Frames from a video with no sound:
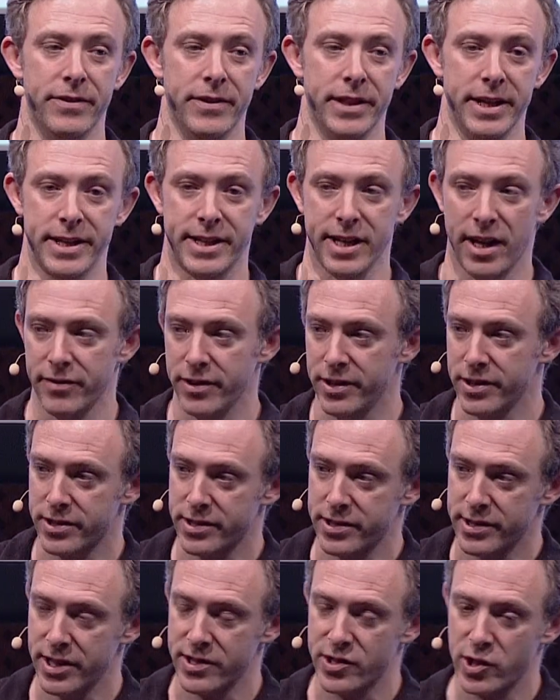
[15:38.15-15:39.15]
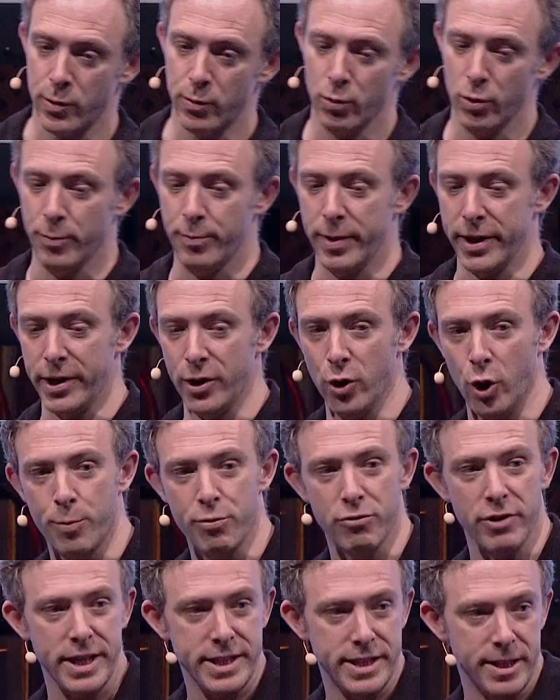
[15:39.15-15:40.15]
the governance system would be
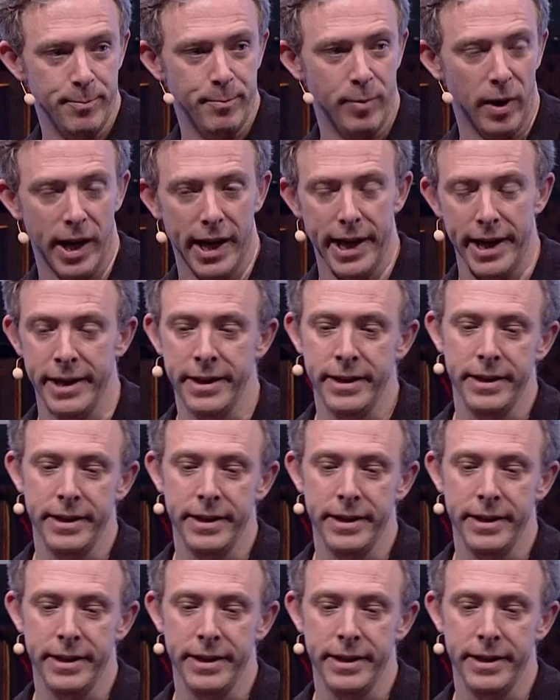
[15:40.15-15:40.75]
operated by